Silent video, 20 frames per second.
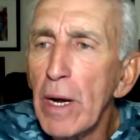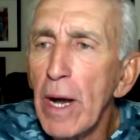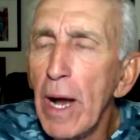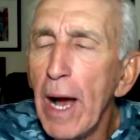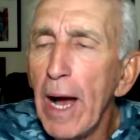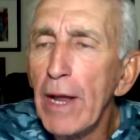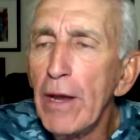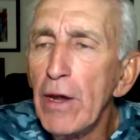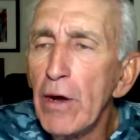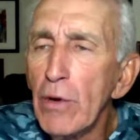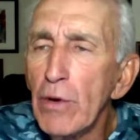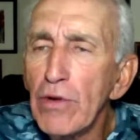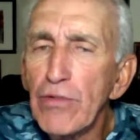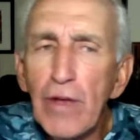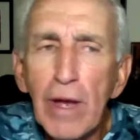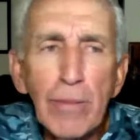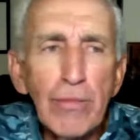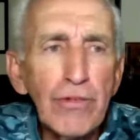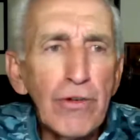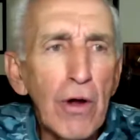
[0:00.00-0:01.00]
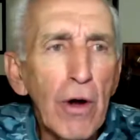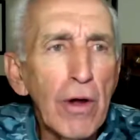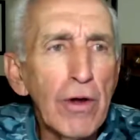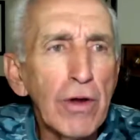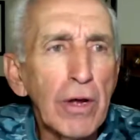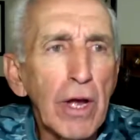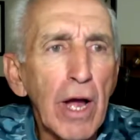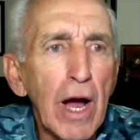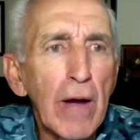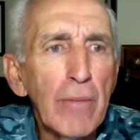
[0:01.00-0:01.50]
I know as I'm starting
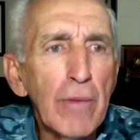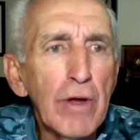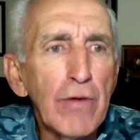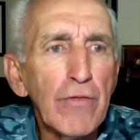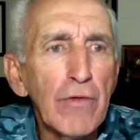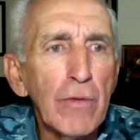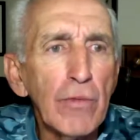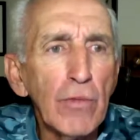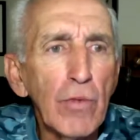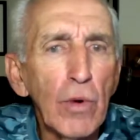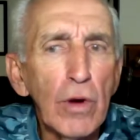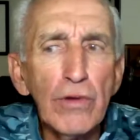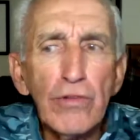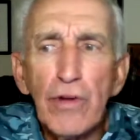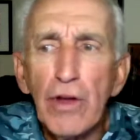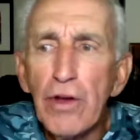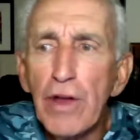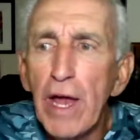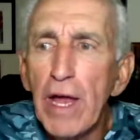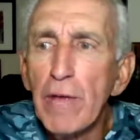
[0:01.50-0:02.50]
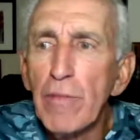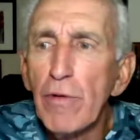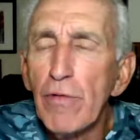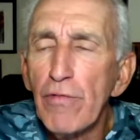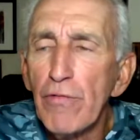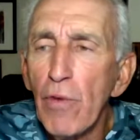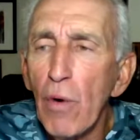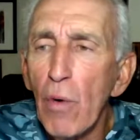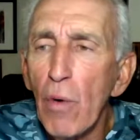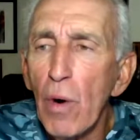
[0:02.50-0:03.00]
to comment from ones the day
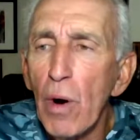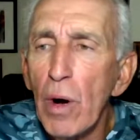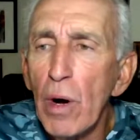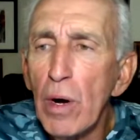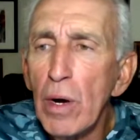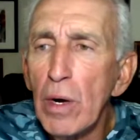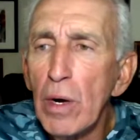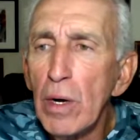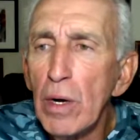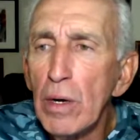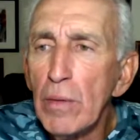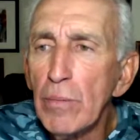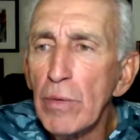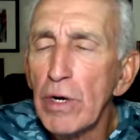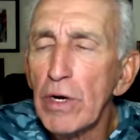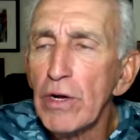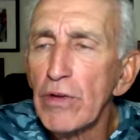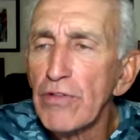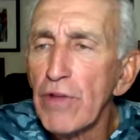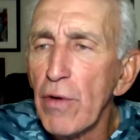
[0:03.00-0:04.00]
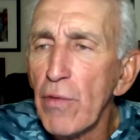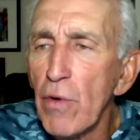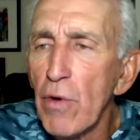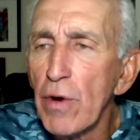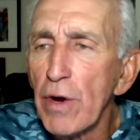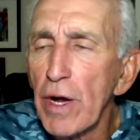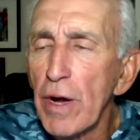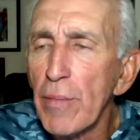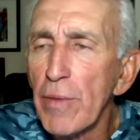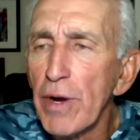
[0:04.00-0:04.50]
before, because they weren't
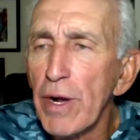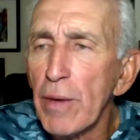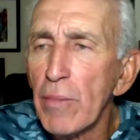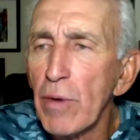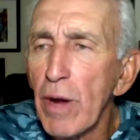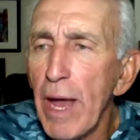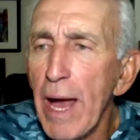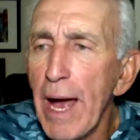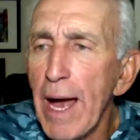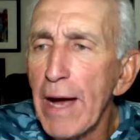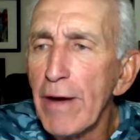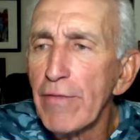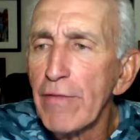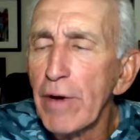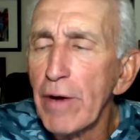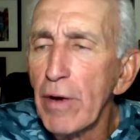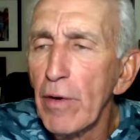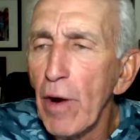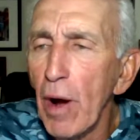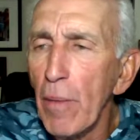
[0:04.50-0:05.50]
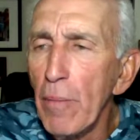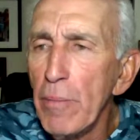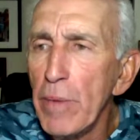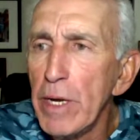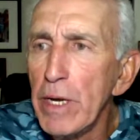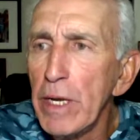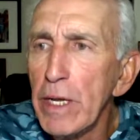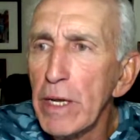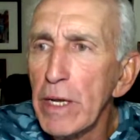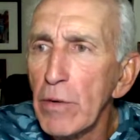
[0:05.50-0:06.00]
coming up live
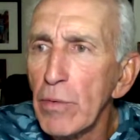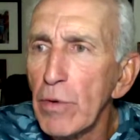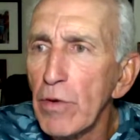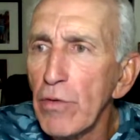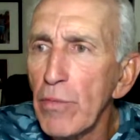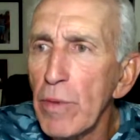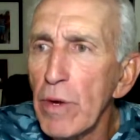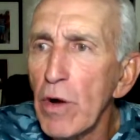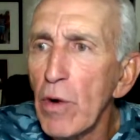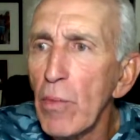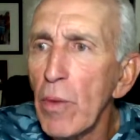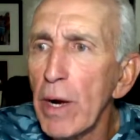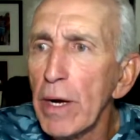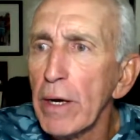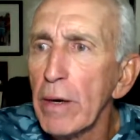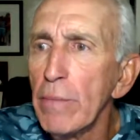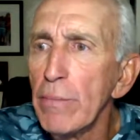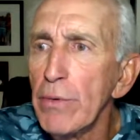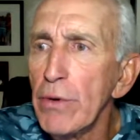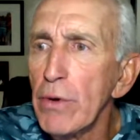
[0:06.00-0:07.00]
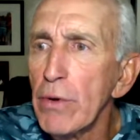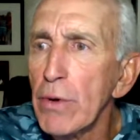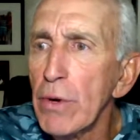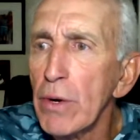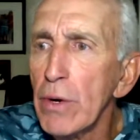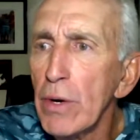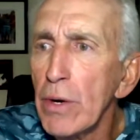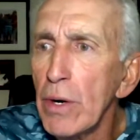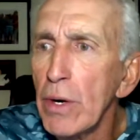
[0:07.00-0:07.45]
immediately with me on my computer,